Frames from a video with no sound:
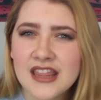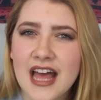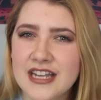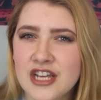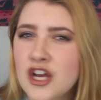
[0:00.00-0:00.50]

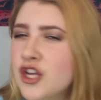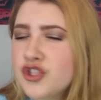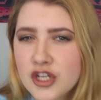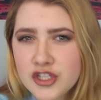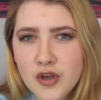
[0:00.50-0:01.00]
that
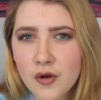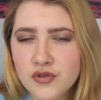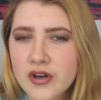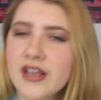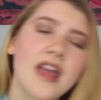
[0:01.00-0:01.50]
just
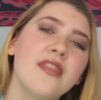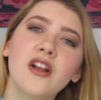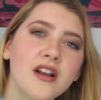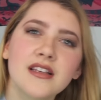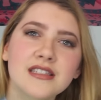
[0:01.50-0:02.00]
don't drink,
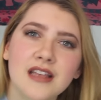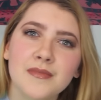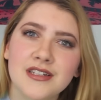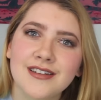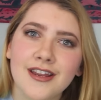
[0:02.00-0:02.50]
and there is
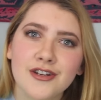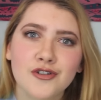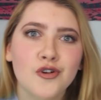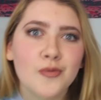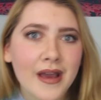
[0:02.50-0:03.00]
some
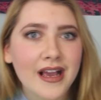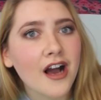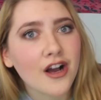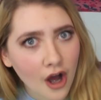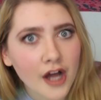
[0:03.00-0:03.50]
teenagers who make
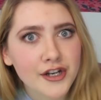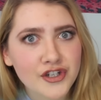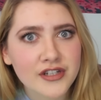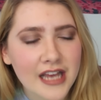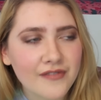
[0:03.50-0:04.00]
a
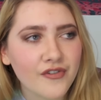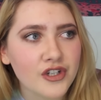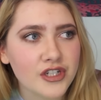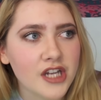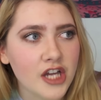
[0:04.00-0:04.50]
conscious
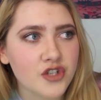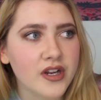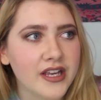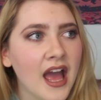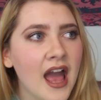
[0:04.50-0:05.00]
effort to not
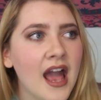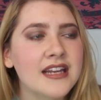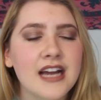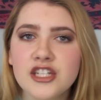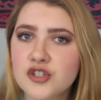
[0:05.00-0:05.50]
drink,
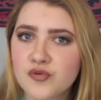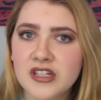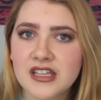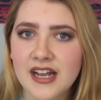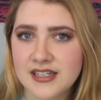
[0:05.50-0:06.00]
and I just
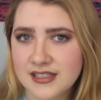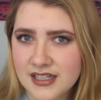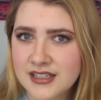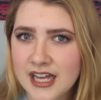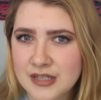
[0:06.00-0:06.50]
really liked
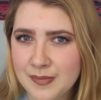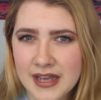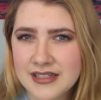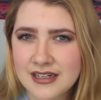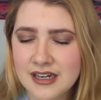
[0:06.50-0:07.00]
seeing that
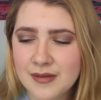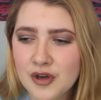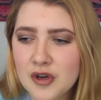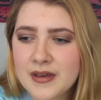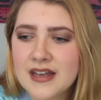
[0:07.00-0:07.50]
depicted in a
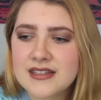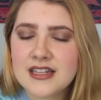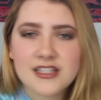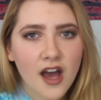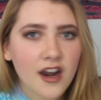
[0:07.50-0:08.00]
book, because
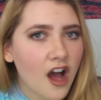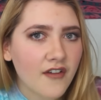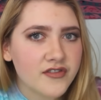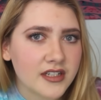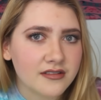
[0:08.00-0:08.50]
it's not
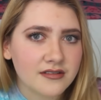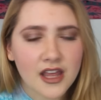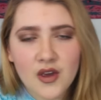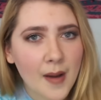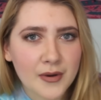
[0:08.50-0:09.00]
often
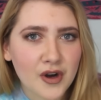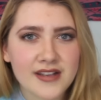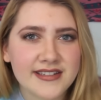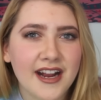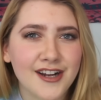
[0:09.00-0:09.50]
that you come
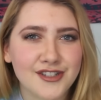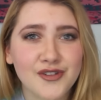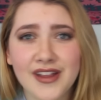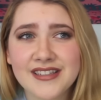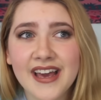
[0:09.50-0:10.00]
across a
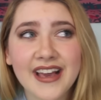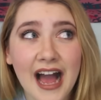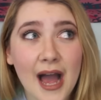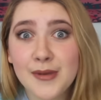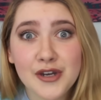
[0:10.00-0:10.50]
character that's like,
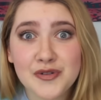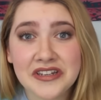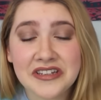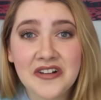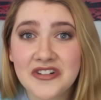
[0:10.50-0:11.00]
I'm not
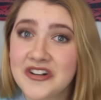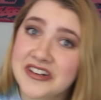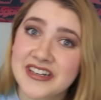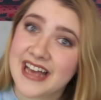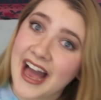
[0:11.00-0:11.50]
drinking
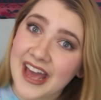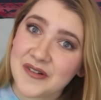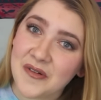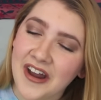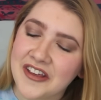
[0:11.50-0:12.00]
alcohol because I
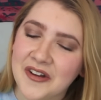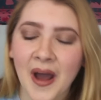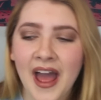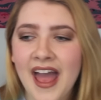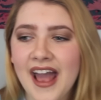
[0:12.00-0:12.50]
don't want
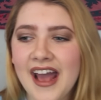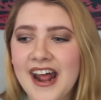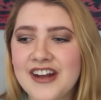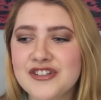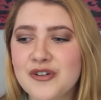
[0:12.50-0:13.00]
to,
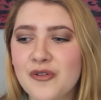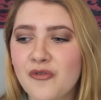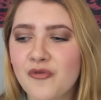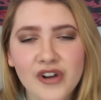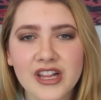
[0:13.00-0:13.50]
and I just
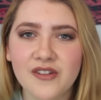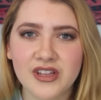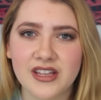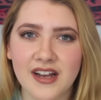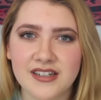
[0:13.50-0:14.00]
really,
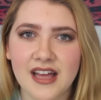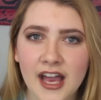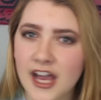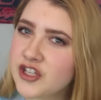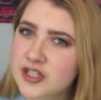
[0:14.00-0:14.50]
really liked
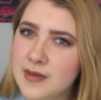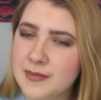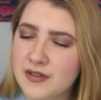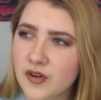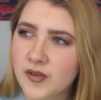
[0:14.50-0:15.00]
that. It just
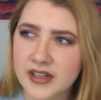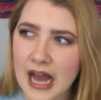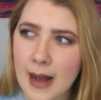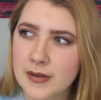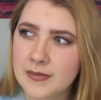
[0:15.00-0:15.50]
made me feel
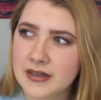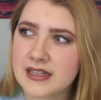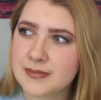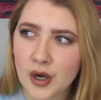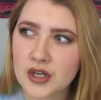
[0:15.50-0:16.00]
really happy,
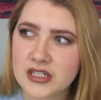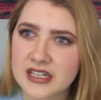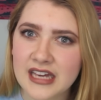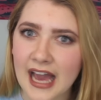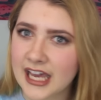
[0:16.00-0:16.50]
because
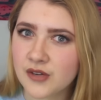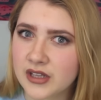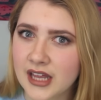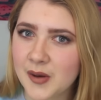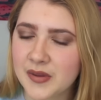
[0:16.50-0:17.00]
personally I can
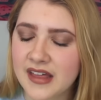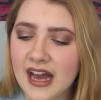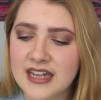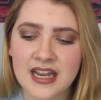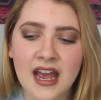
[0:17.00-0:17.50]
relate with
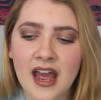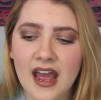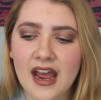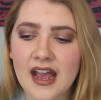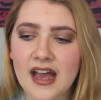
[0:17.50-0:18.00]
that,
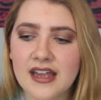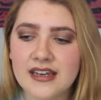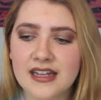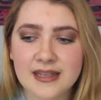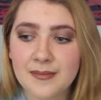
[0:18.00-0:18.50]

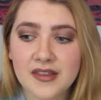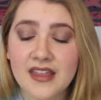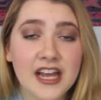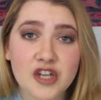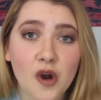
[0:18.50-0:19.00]
and it's
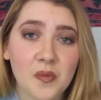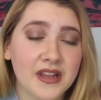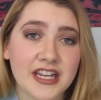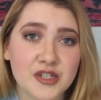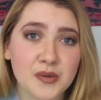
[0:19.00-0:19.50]
something that I don't
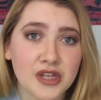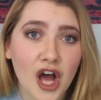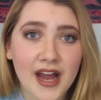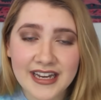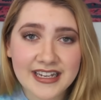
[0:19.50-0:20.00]
relate to a
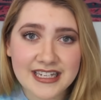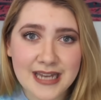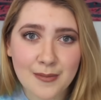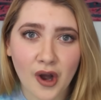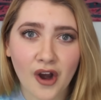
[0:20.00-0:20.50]
lot in
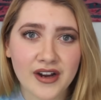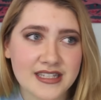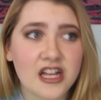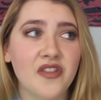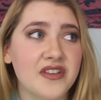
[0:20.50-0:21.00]

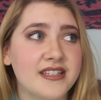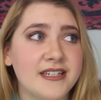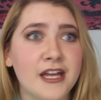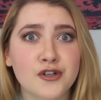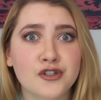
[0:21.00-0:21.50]
contemporaries, is all these
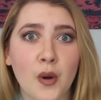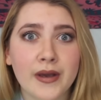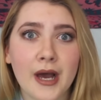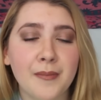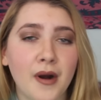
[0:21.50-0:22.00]
teenagers
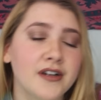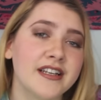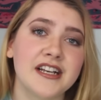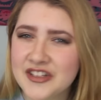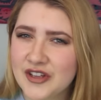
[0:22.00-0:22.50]
going out and
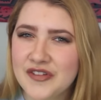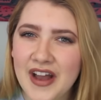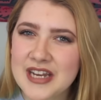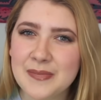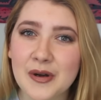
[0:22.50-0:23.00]
partying. So to
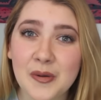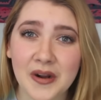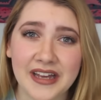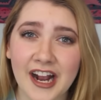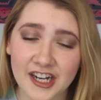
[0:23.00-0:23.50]
find a book
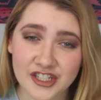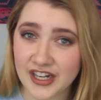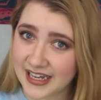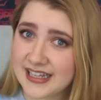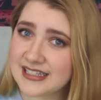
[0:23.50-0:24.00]
where a
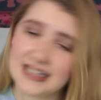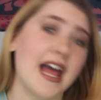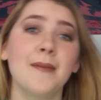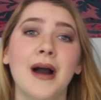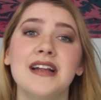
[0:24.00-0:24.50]
character is in
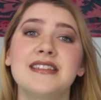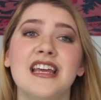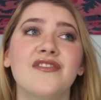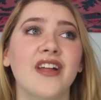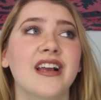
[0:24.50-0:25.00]
that
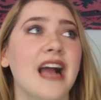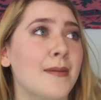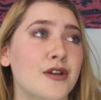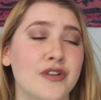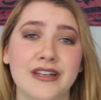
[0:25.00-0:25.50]
mindset of like,
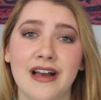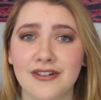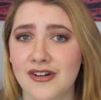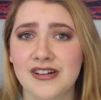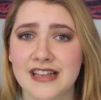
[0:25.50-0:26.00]
I'm not drinking
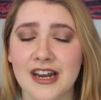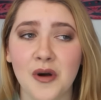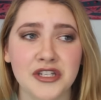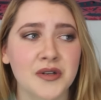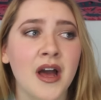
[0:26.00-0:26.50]
alcohol because I
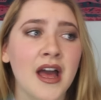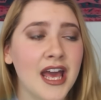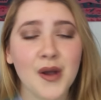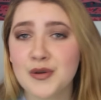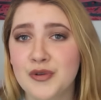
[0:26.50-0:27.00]
don't want to,
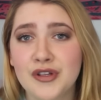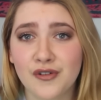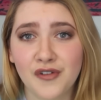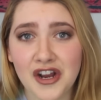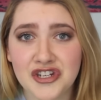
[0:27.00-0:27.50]
it was
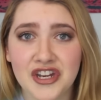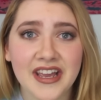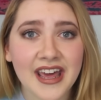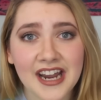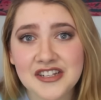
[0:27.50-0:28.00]
really
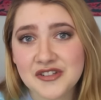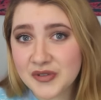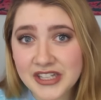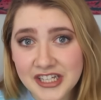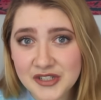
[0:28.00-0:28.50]
refreshing, and I just
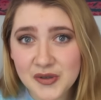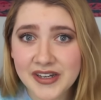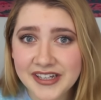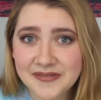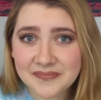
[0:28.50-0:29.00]
really
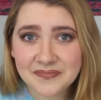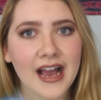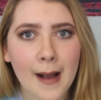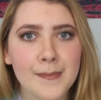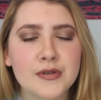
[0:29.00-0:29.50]
enjoyed it.
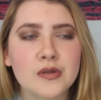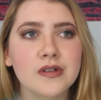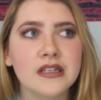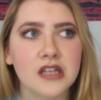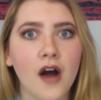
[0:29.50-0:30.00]
I
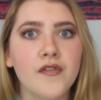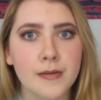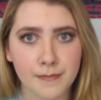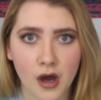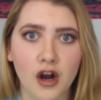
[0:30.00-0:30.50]
absolutely
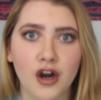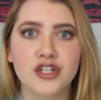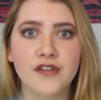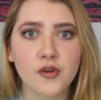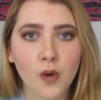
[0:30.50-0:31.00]
loved
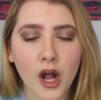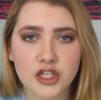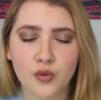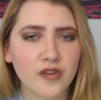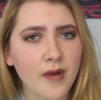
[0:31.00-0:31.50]
Marge. If you
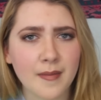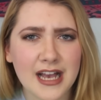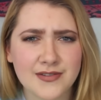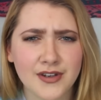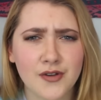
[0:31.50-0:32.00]
watched one of my
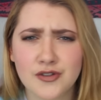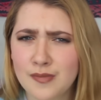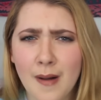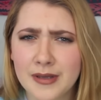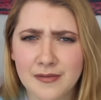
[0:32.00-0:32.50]
past videos,
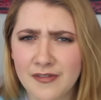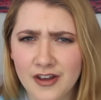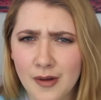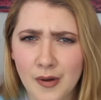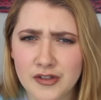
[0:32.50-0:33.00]
it's probably the
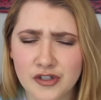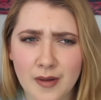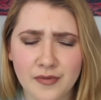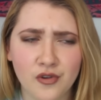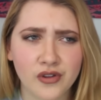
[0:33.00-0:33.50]
video I posted
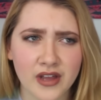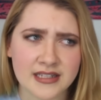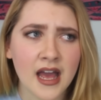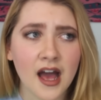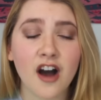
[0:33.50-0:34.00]
right before
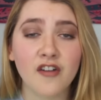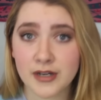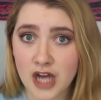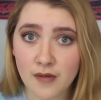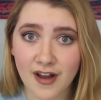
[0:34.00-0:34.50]
this, of
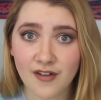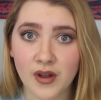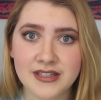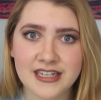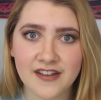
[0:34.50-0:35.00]
my top
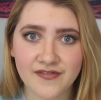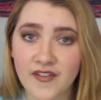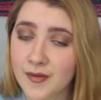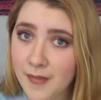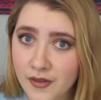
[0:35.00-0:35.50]
5 Wednesday
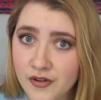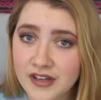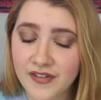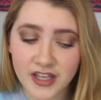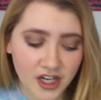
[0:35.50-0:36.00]
favorite
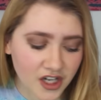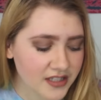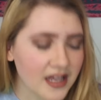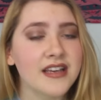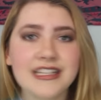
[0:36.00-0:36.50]
motherly
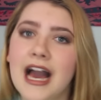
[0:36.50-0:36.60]
figures.